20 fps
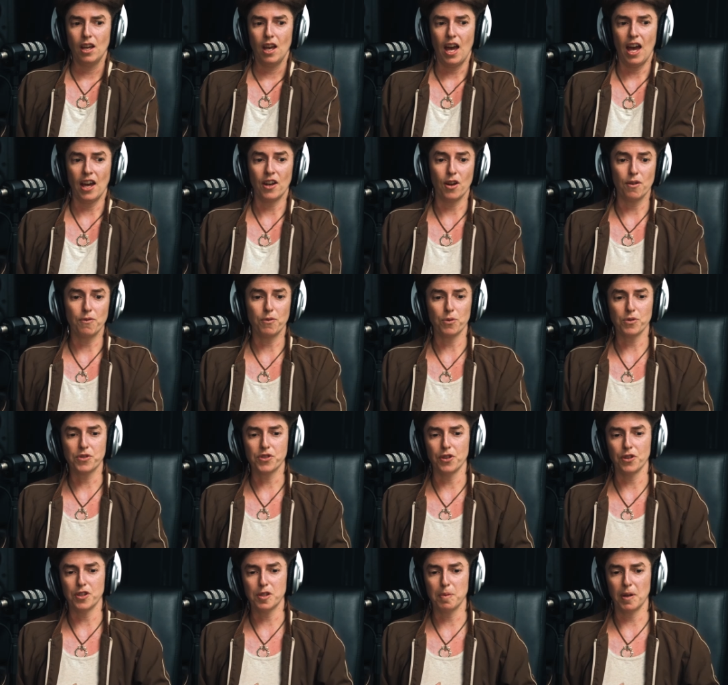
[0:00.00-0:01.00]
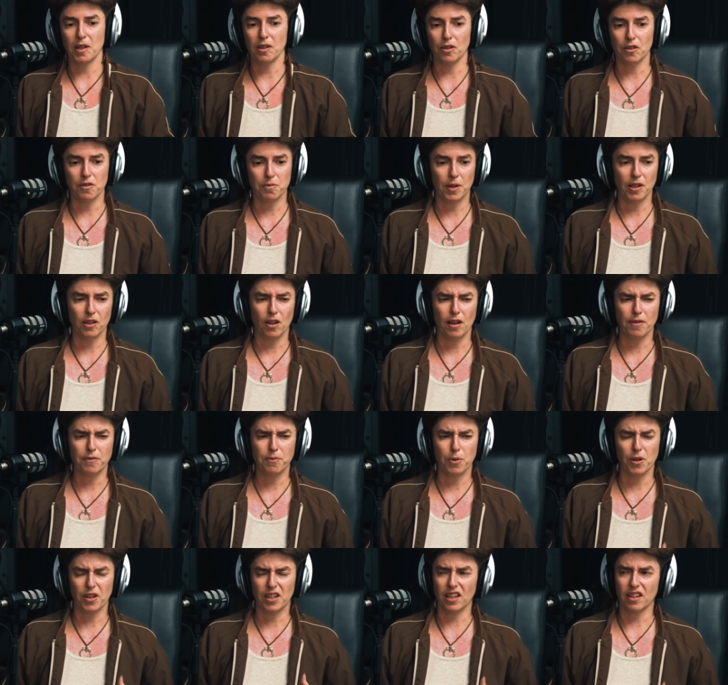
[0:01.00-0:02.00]
I've also spent a lot of my life
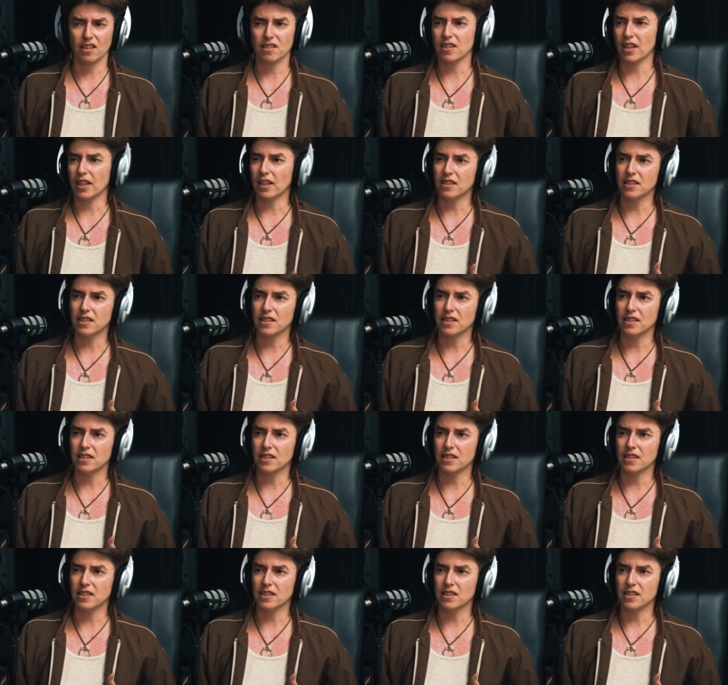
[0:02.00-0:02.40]
working as like